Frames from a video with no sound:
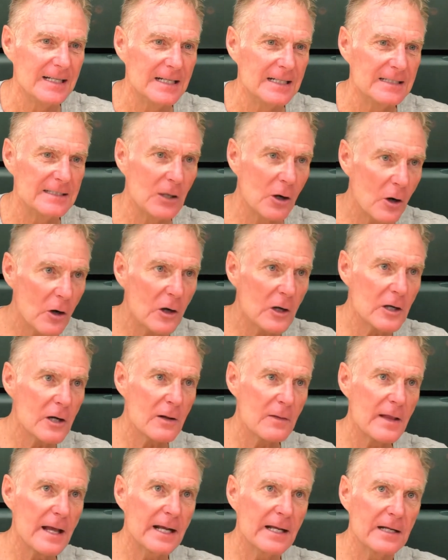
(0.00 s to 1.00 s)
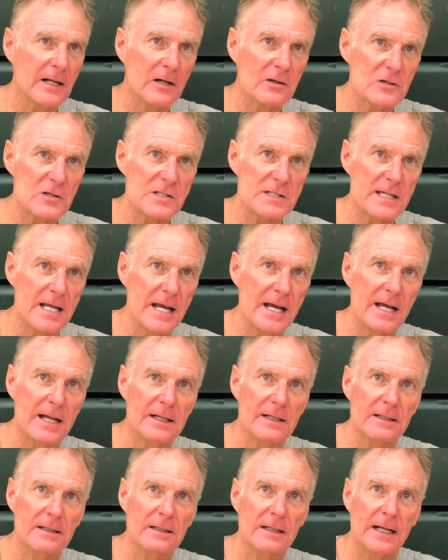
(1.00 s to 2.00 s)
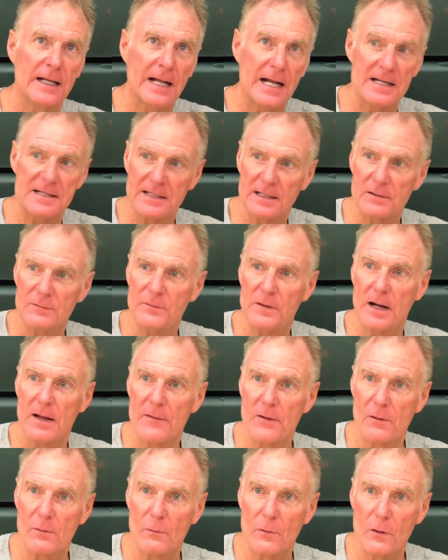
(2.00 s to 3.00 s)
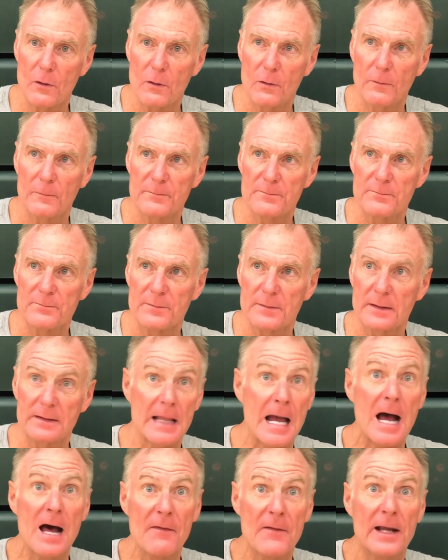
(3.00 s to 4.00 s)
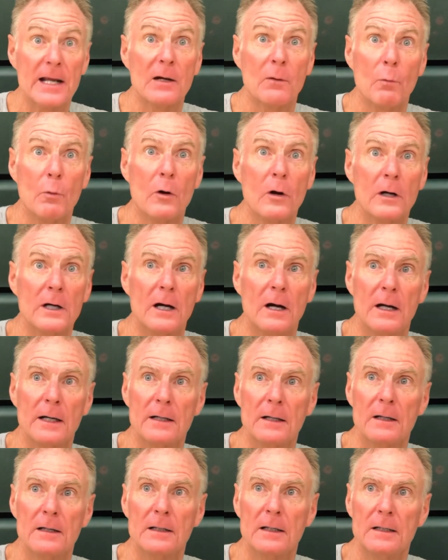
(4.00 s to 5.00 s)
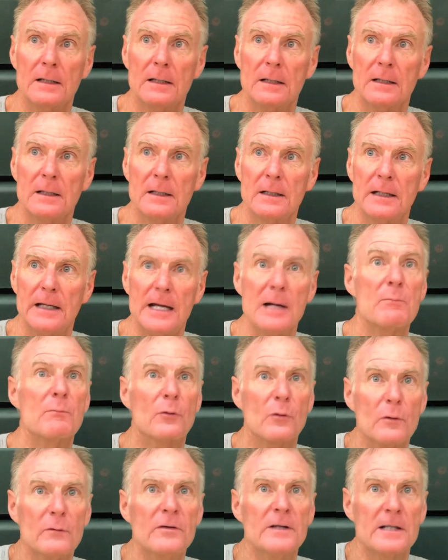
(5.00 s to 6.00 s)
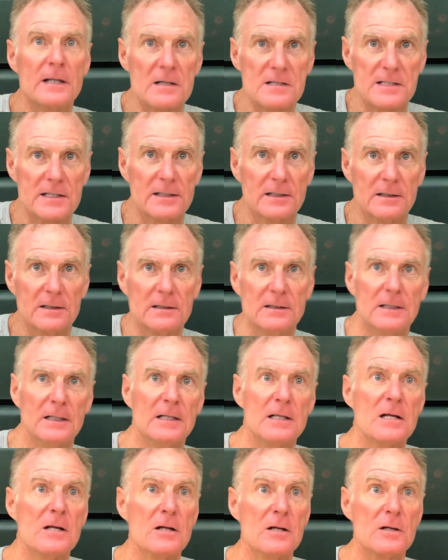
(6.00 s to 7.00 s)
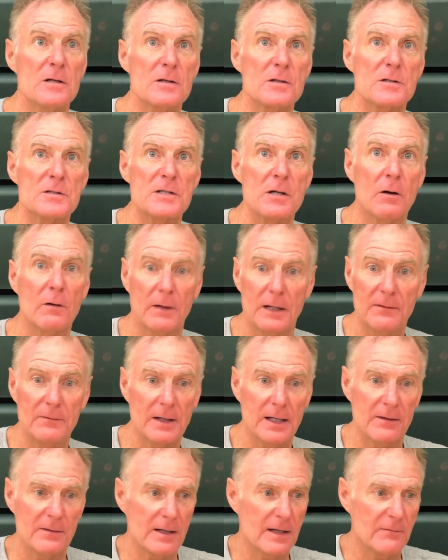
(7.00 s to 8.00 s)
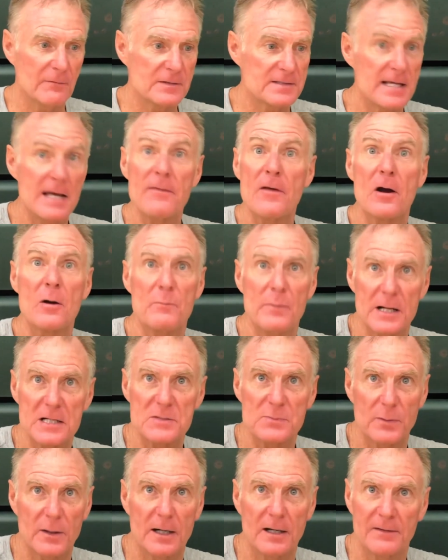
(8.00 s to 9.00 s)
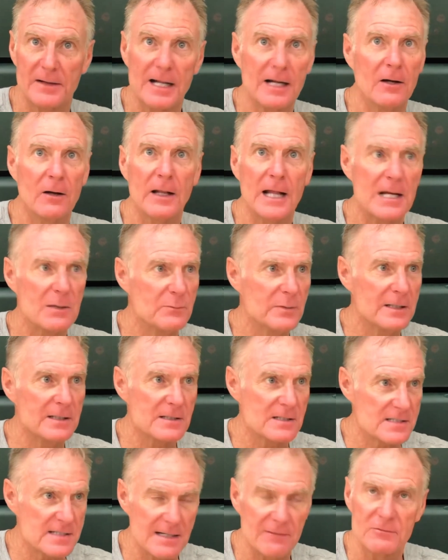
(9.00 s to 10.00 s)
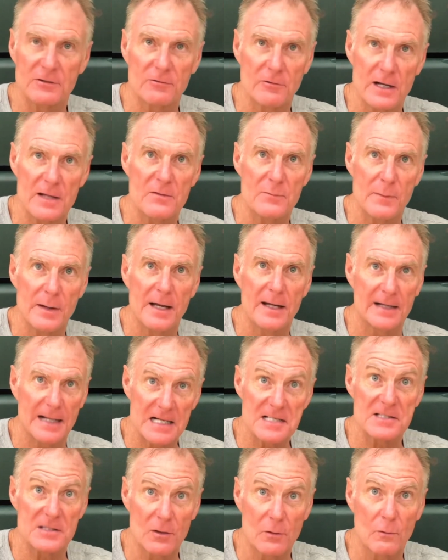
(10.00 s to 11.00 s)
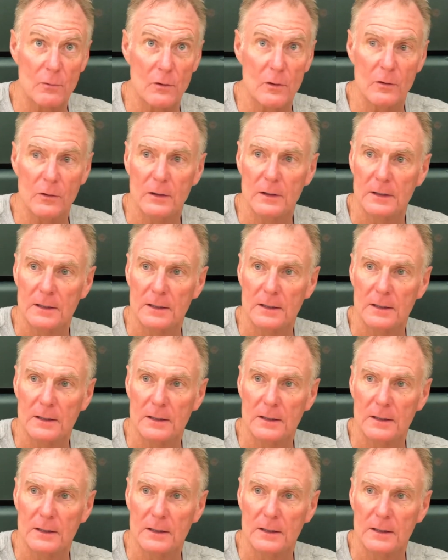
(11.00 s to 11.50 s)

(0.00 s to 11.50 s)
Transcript: the earlier they can understand and identify their role, now they can work on improving their skill. So if say they're a bench player and they don't like being the 7th or 8th man, that's their role,